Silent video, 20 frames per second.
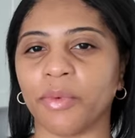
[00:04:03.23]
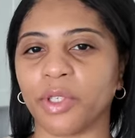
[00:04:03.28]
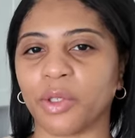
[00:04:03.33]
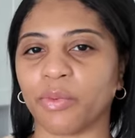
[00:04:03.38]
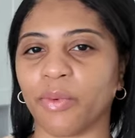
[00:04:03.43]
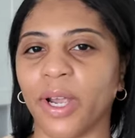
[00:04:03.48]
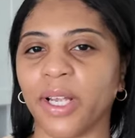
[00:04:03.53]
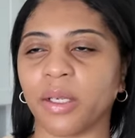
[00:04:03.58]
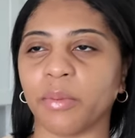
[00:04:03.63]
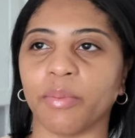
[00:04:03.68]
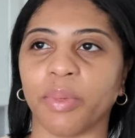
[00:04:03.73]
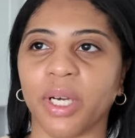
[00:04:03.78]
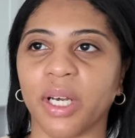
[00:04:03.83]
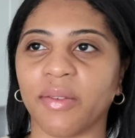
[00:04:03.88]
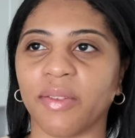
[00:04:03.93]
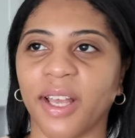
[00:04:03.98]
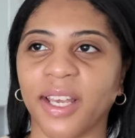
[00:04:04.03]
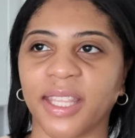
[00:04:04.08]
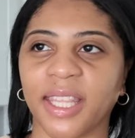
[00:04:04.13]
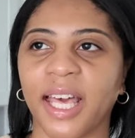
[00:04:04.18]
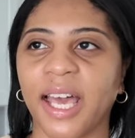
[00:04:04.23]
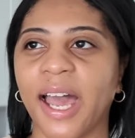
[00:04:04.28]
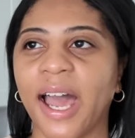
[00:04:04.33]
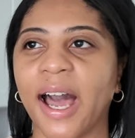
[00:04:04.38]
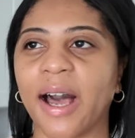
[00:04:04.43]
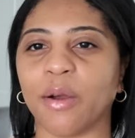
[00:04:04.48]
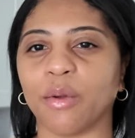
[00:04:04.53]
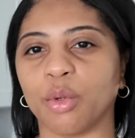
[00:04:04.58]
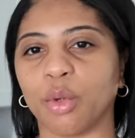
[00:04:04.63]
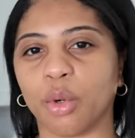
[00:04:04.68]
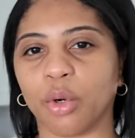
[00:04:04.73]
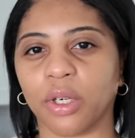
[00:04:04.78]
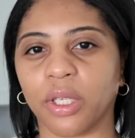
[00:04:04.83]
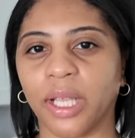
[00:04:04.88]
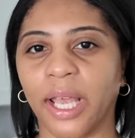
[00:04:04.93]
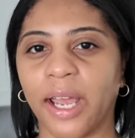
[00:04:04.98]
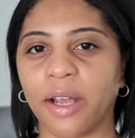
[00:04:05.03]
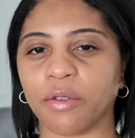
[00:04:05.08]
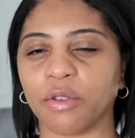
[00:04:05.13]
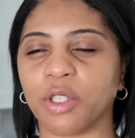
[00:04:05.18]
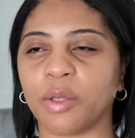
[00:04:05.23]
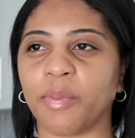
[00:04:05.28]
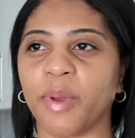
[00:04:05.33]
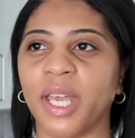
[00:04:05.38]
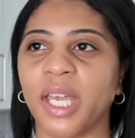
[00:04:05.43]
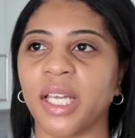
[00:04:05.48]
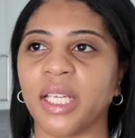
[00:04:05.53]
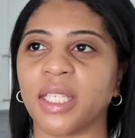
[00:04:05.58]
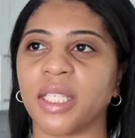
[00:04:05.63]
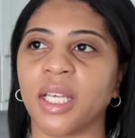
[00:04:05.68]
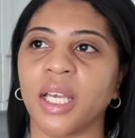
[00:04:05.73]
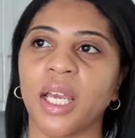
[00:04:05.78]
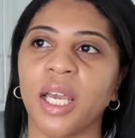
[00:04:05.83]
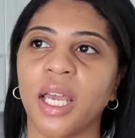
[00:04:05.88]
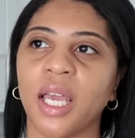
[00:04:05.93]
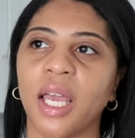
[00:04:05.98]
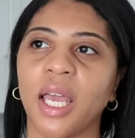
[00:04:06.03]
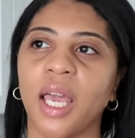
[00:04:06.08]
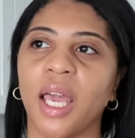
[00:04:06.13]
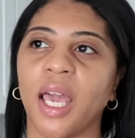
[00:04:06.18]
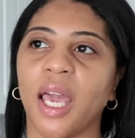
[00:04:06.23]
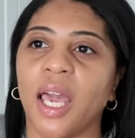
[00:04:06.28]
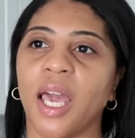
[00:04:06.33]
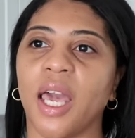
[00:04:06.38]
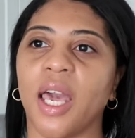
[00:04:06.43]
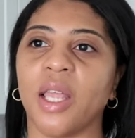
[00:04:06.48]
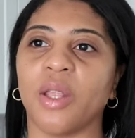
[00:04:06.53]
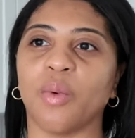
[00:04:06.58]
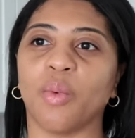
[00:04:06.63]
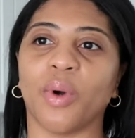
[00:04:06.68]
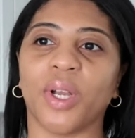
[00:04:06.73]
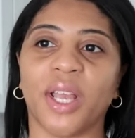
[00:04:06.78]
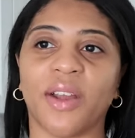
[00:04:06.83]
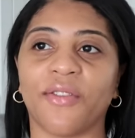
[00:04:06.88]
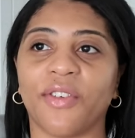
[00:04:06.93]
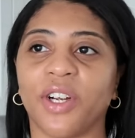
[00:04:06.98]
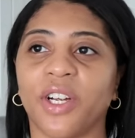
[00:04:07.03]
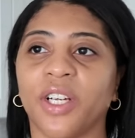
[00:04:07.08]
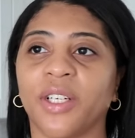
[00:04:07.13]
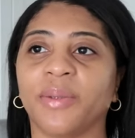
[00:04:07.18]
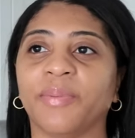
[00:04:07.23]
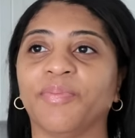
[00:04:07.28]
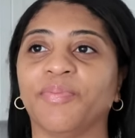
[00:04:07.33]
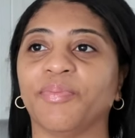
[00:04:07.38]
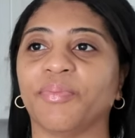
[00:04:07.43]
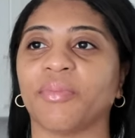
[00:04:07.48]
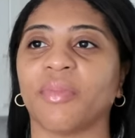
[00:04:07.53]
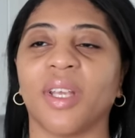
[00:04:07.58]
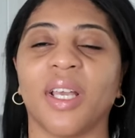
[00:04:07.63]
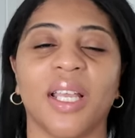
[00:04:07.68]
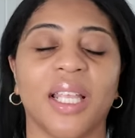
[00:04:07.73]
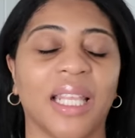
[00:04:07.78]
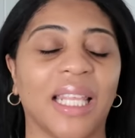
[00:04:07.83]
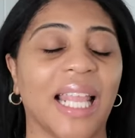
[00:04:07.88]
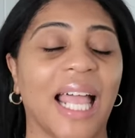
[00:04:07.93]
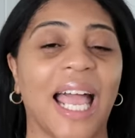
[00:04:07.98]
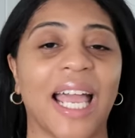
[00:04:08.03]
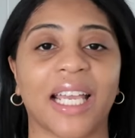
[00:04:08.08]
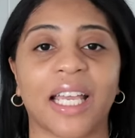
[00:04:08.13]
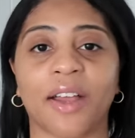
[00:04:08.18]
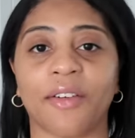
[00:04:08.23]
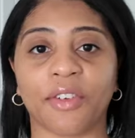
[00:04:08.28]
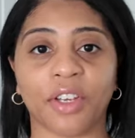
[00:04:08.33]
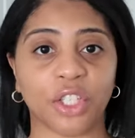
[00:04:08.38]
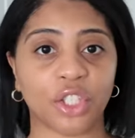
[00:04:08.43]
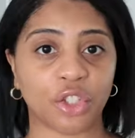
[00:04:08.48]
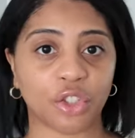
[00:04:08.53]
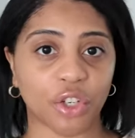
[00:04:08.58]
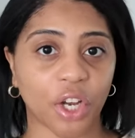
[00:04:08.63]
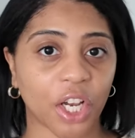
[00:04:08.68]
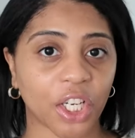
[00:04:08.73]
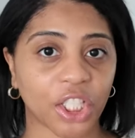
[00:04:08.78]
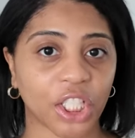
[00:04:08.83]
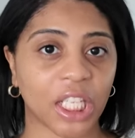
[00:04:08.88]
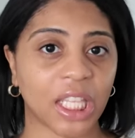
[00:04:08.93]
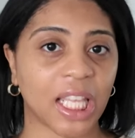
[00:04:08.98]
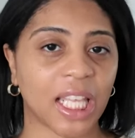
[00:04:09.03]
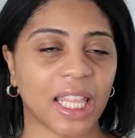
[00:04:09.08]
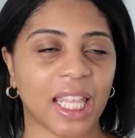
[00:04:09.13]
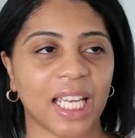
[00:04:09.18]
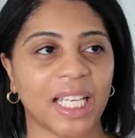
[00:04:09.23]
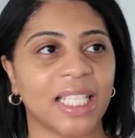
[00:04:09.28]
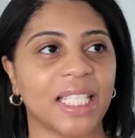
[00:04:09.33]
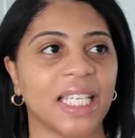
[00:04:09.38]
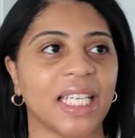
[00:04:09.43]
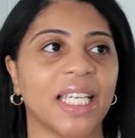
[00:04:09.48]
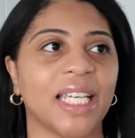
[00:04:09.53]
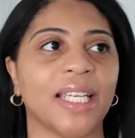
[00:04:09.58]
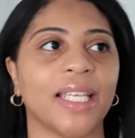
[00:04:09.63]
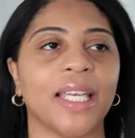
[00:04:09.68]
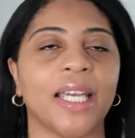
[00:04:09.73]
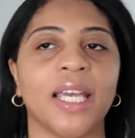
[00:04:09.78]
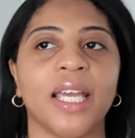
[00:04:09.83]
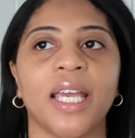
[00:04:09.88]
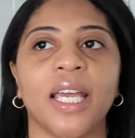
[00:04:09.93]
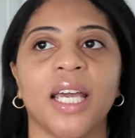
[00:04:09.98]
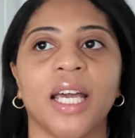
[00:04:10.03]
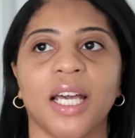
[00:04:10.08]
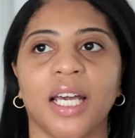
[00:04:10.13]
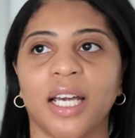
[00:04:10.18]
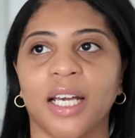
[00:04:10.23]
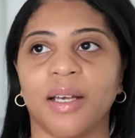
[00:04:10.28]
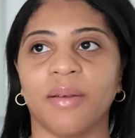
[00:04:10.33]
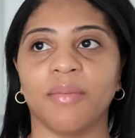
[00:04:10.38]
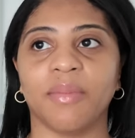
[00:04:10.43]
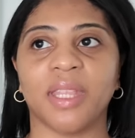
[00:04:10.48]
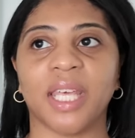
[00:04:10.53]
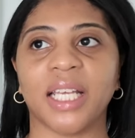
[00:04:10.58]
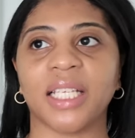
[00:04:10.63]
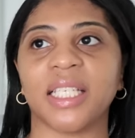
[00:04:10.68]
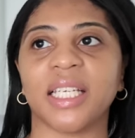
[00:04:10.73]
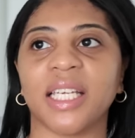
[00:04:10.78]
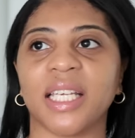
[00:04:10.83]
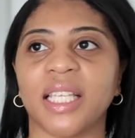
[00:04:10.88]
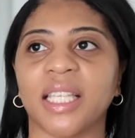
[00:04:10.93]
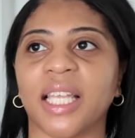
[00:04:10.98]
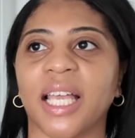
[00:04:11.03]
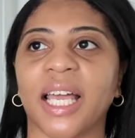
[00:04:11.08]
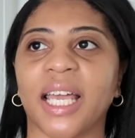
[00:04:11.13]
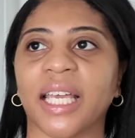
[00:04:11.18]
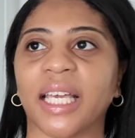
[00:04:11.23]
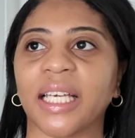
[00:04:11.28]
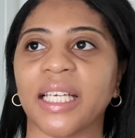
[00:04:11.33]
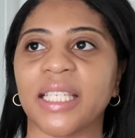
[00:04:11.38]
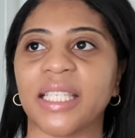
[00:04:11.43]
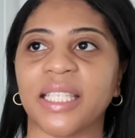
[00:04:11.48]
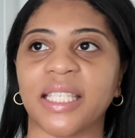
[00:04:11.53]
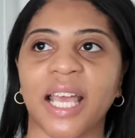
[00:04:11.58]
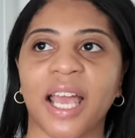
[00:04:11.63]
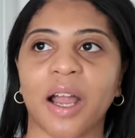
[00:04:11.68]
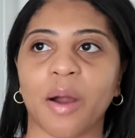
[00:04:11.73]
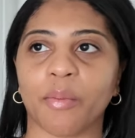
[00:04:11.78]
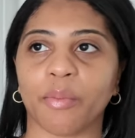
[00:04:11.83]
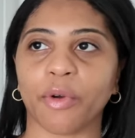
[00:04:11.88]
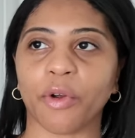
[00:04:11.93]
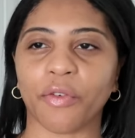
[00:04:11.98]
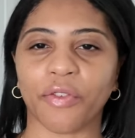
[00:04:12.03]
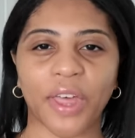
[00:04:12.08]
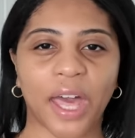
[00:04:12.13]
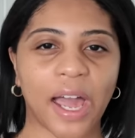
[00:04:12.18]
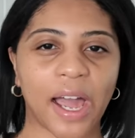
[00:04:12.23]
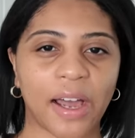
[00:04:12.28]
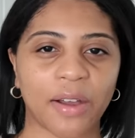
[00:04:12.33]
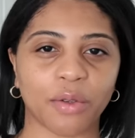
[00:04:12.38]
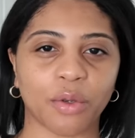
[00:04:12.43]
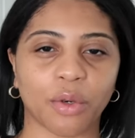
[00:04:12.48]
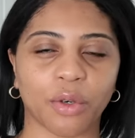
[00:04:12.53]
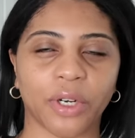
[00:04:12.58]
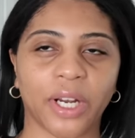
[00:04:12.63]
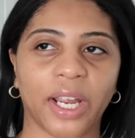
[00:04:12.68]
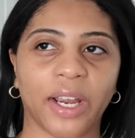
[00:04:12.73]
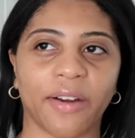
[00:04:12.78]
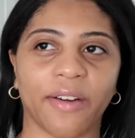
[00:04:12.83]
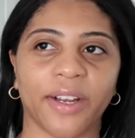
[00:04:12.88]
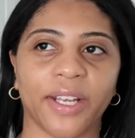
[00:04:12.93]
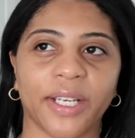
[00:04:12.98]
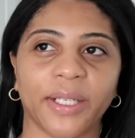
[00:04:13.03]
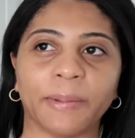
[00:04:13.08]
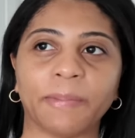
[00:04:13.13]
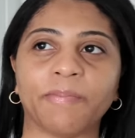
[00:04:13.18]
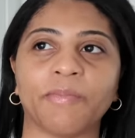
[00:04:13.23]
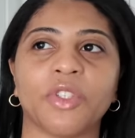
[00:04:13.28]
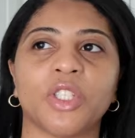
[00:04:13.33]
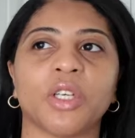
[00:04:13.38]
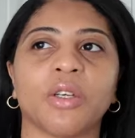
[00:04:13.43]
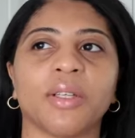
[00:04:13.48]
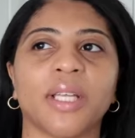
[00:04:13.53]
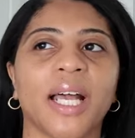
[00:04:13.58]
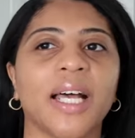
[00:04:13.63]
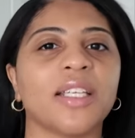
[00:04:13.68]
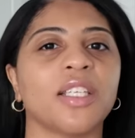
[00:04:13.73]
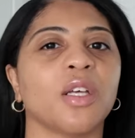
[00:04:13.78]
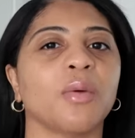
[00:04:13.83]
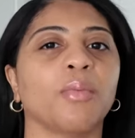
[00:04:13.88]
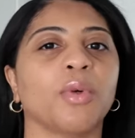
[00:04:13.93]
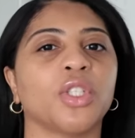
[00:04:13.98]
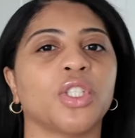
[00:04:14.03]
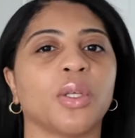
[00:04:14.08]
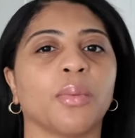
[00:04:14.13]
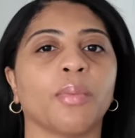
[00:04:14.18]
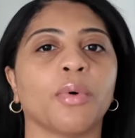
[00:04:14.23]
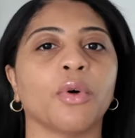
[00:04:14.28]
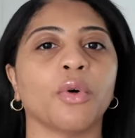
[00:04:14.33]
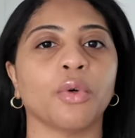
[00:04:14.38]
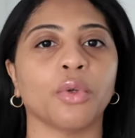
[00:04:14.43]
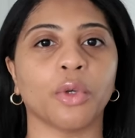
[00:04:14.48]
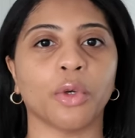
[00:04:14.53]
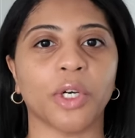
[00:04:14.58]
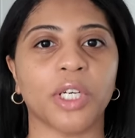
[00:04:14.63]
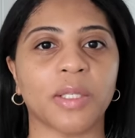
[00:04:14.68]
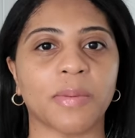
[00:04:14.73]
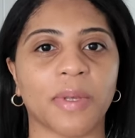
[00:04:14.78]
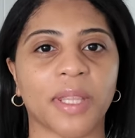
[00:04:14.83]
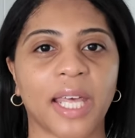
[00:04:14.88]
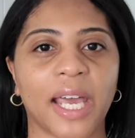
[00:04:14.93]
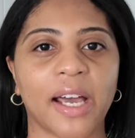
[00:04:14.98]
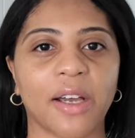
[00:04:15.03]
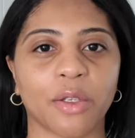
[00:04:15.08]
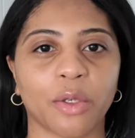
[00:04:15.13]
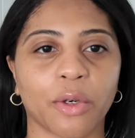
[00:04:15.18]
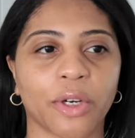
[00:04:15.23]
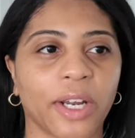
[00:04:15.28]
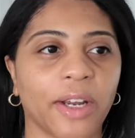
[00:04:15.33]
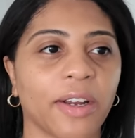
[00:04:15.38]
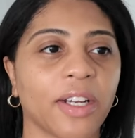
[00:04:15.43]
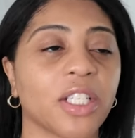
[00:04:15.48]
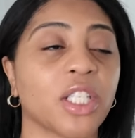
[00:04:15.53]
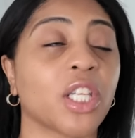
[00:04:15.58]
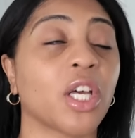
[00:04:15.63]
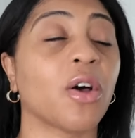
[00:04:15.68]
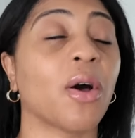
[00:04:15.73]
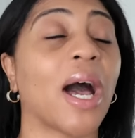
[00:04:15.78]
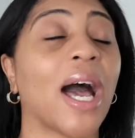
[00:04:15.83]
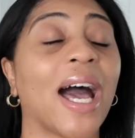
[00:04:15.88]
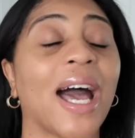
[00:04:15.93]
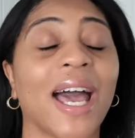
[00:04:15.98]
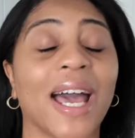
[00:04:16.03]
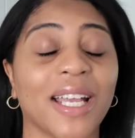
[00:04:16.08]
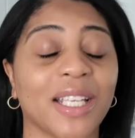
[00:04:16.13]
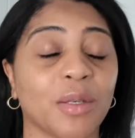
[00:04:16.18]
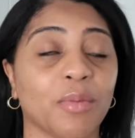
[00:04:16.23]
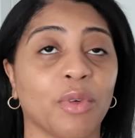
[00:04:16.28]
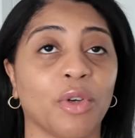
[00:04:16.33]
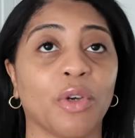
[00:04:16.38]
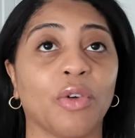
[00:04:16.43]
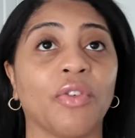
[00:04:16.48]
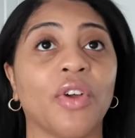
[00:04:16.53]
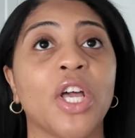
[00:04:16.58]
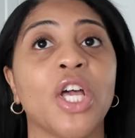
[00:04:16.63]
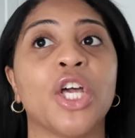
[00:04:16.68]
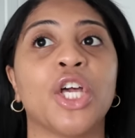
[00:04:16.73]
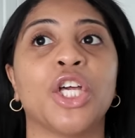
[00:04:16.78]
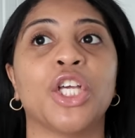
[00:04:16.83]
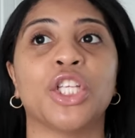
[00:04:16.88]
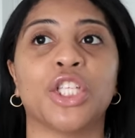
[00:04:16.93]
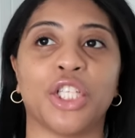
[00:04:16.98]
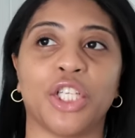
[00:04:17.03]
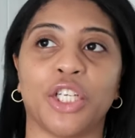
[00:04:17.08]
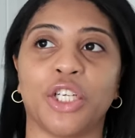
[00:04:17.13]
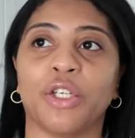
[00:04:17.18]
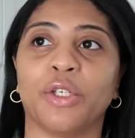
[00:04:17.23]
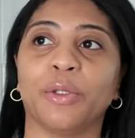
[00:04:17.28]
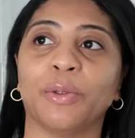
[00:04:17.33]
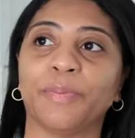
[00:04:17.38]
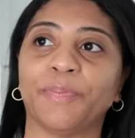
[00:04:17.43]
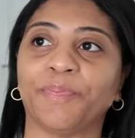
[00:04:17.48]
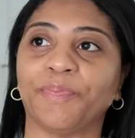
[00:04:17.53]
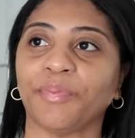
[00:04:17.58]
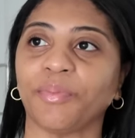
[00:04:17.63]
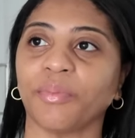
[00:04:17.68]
was right above like that outdoor lounge space and whatever lack of construction that they did um, they didn't like soundproof that outdoor area so not so much the pool noise but the outdoor area so i had to move two